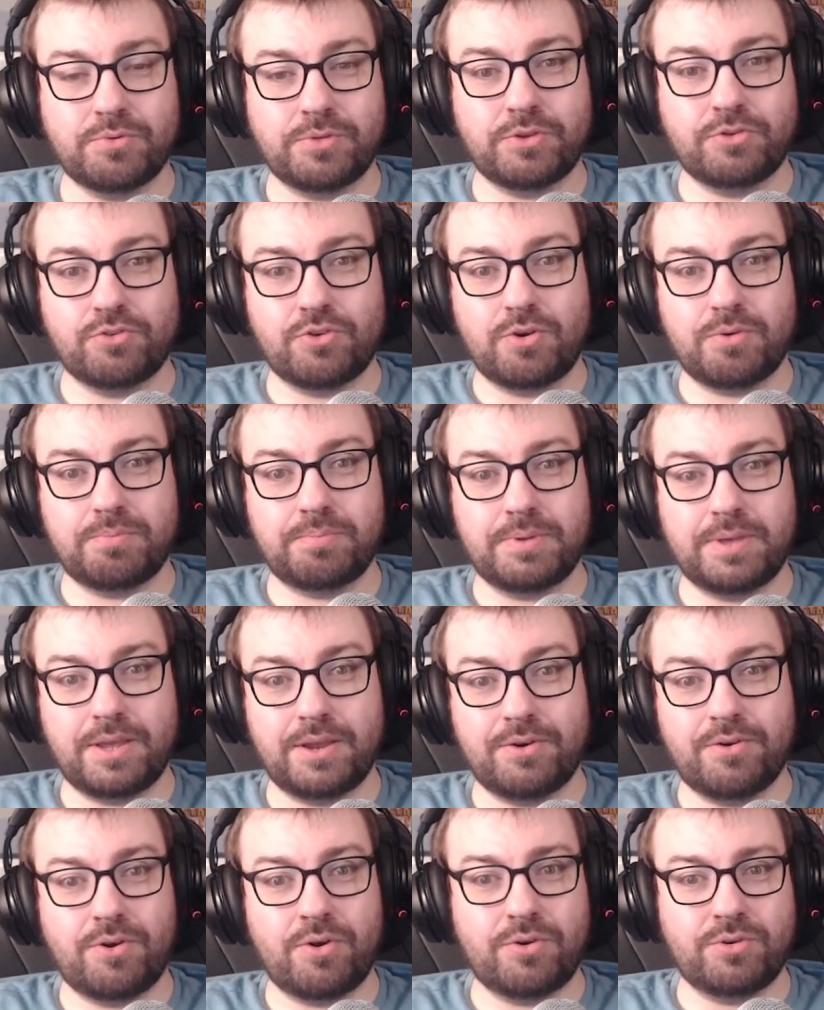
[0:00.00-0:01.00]
they drop
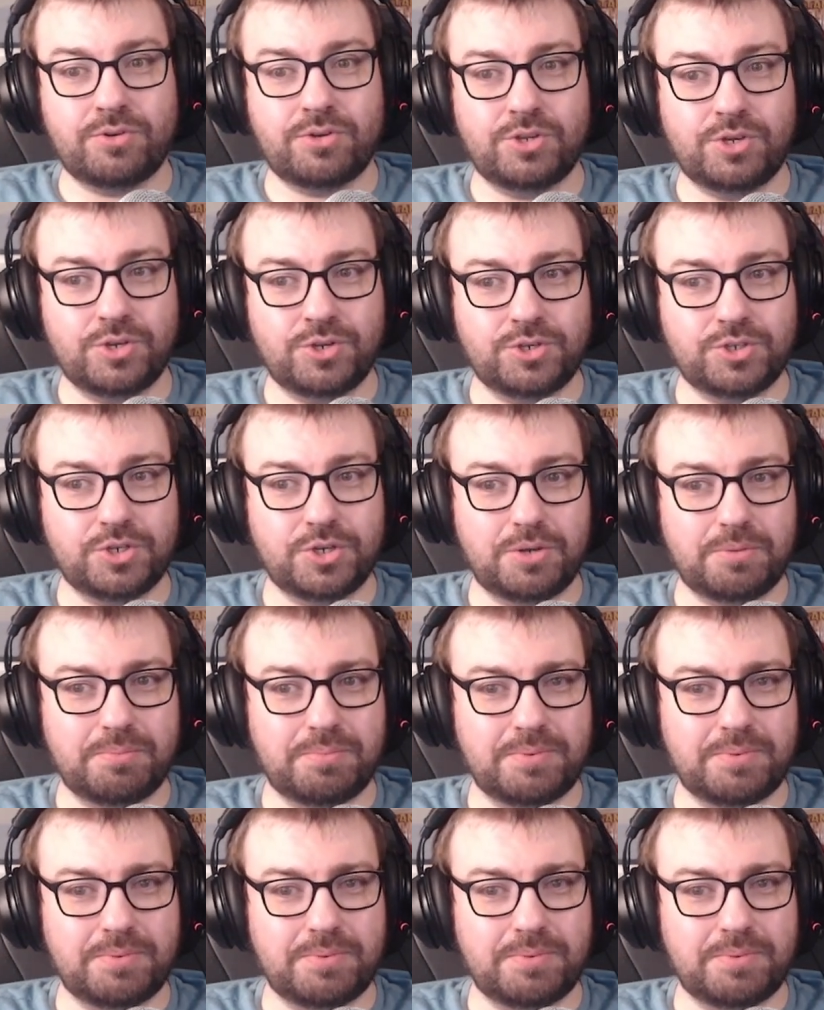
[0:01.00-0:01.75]
here on YouTube.